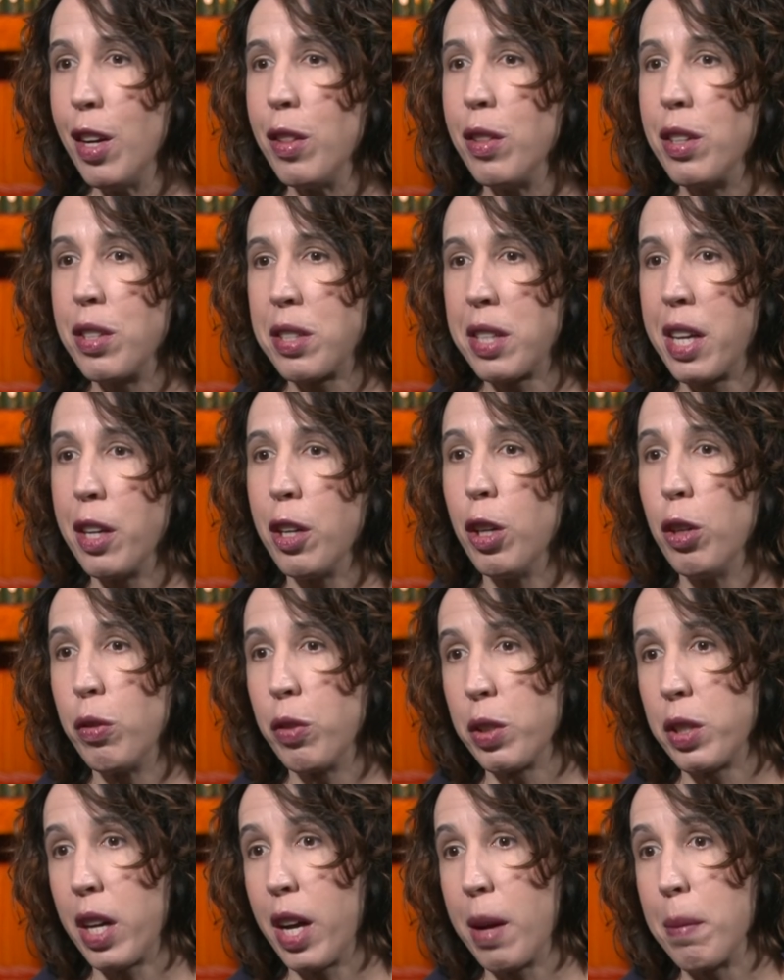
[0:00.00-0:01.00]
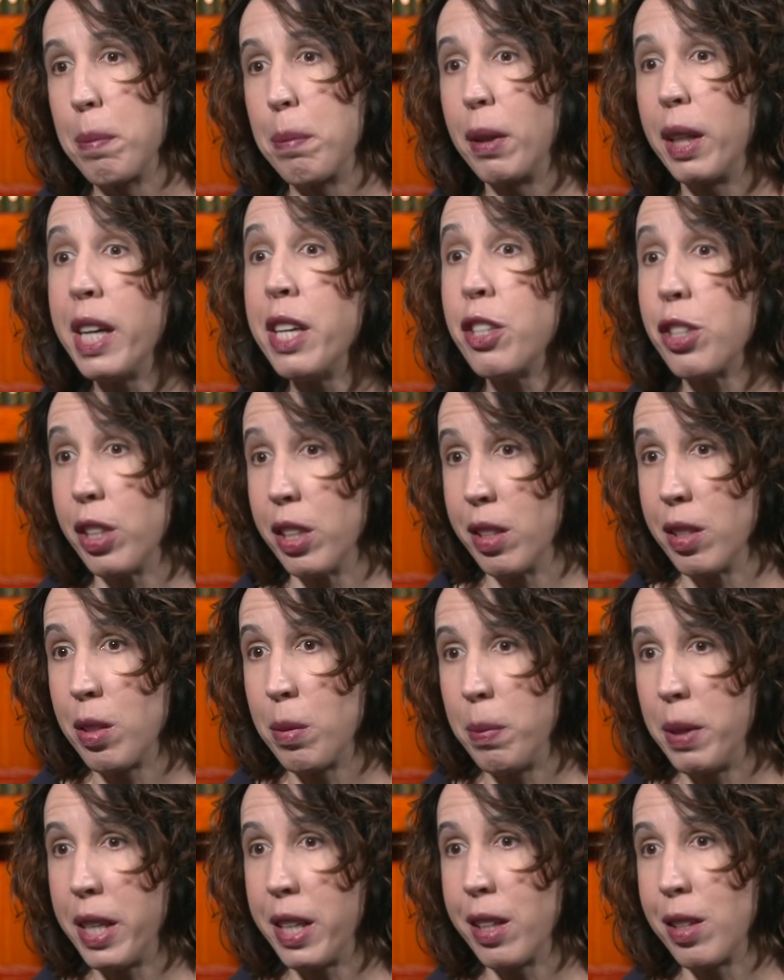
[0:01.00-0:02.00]
the skin over time
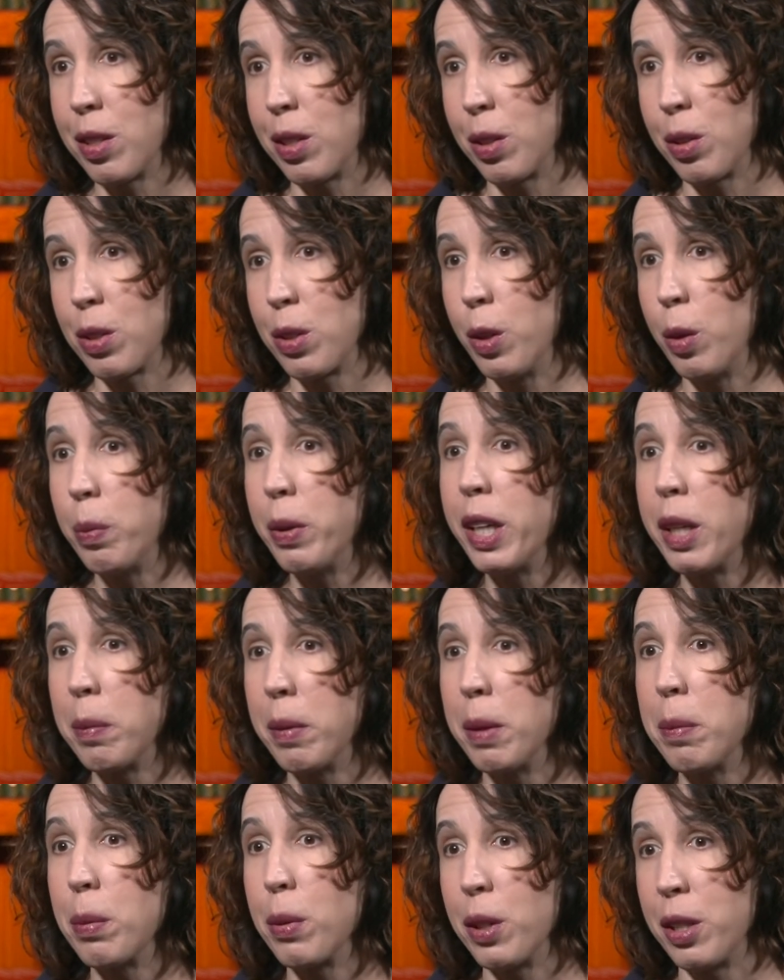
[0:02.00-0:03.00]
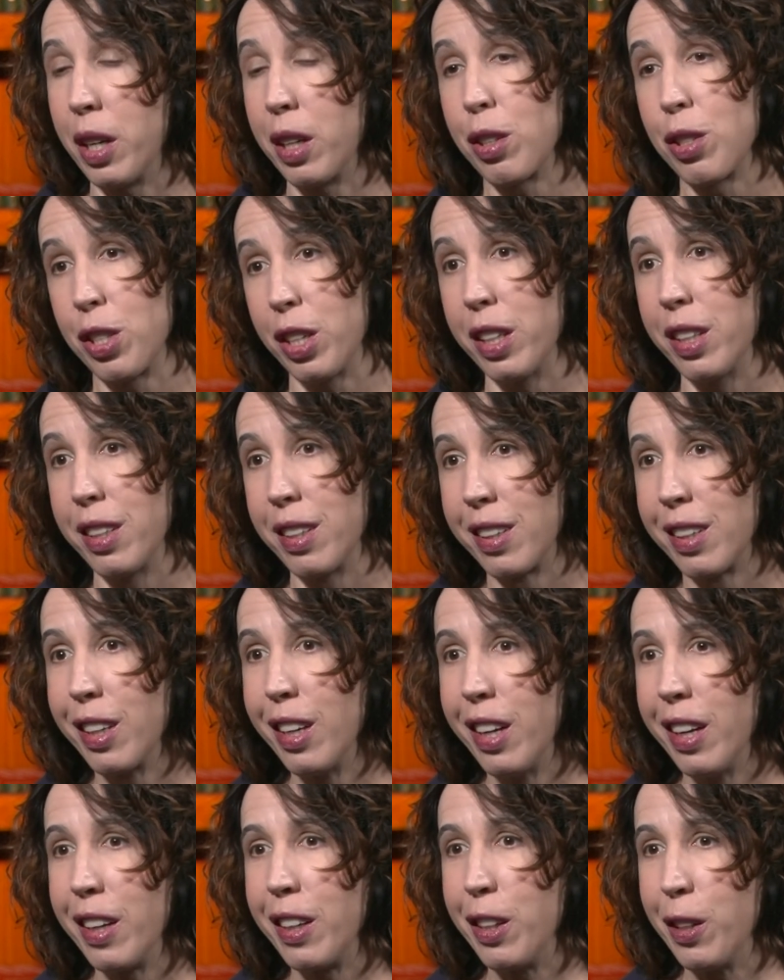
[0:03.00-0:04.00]
bleaches because there's no pigment production
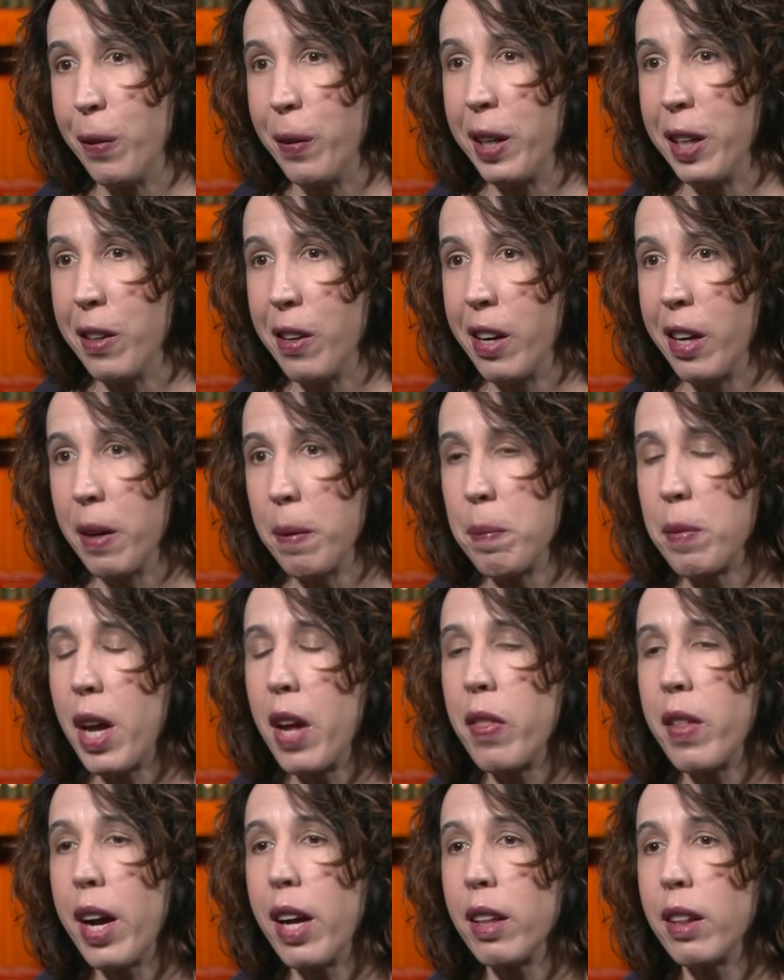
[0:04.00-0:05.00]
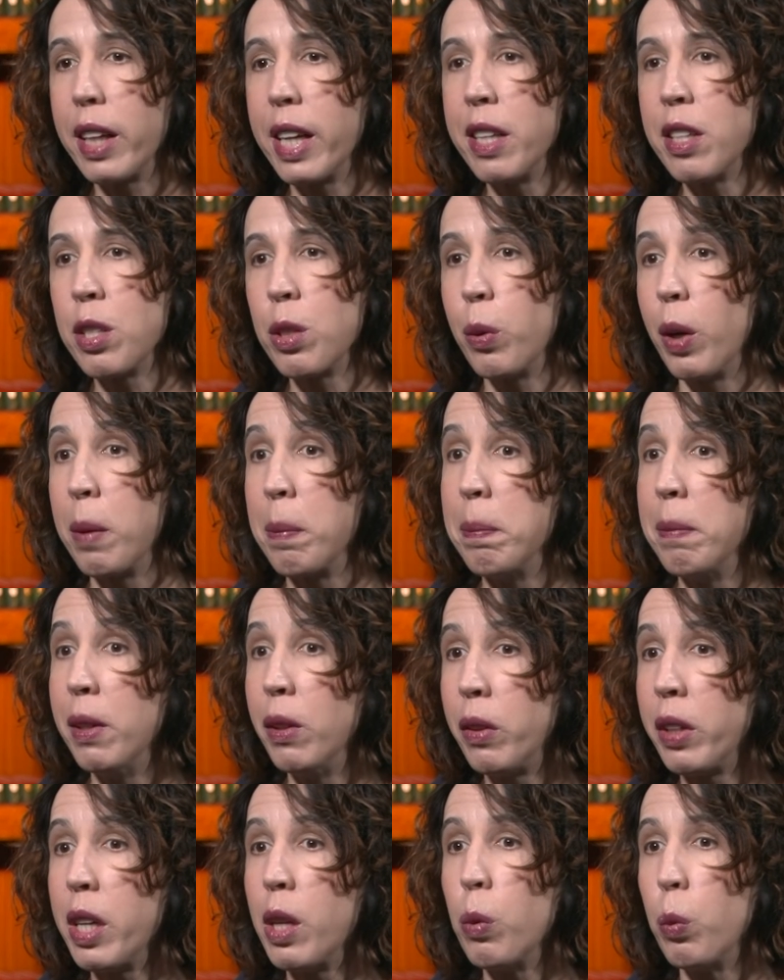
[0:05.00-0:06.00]
going on. And that leads to a
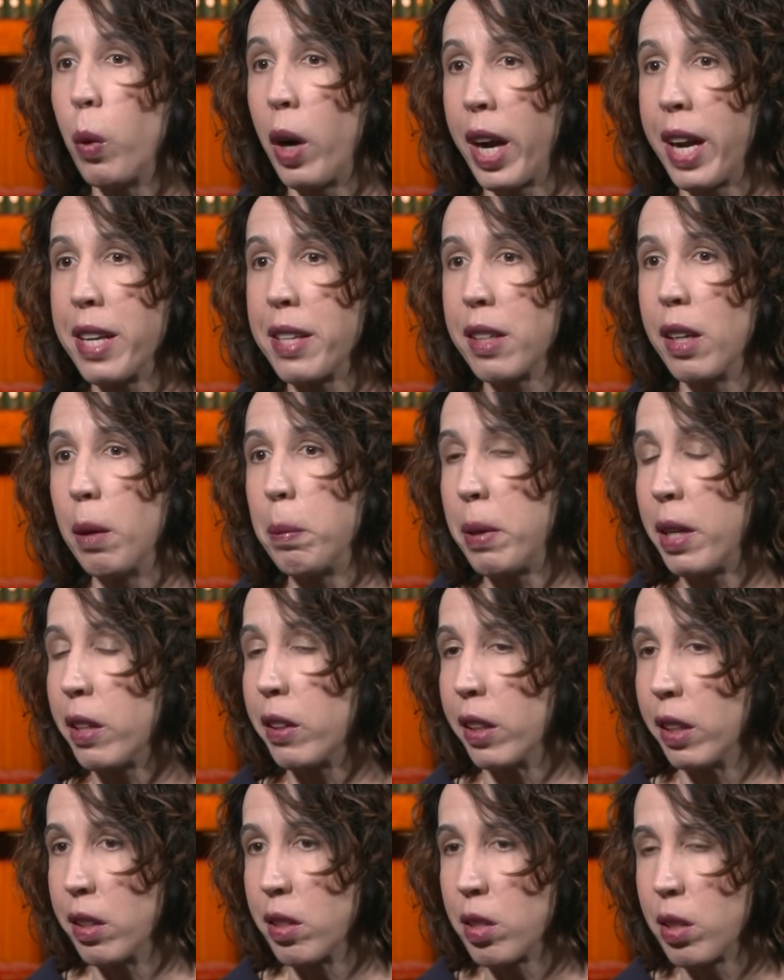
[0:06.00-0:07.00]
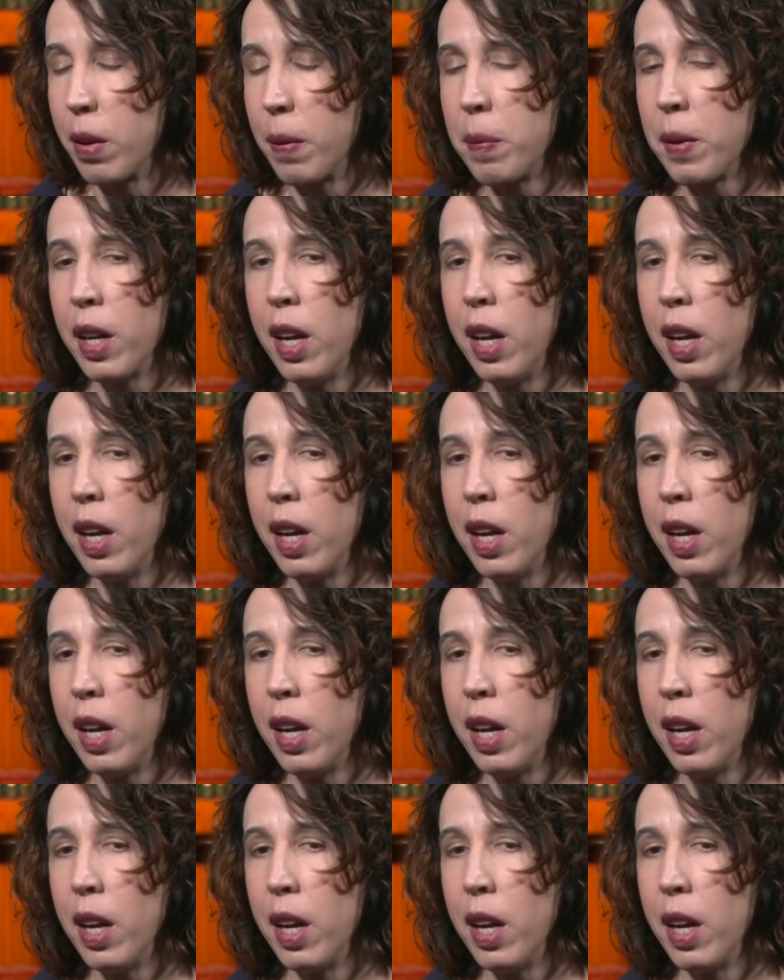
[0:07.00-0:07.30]
milky white appearance.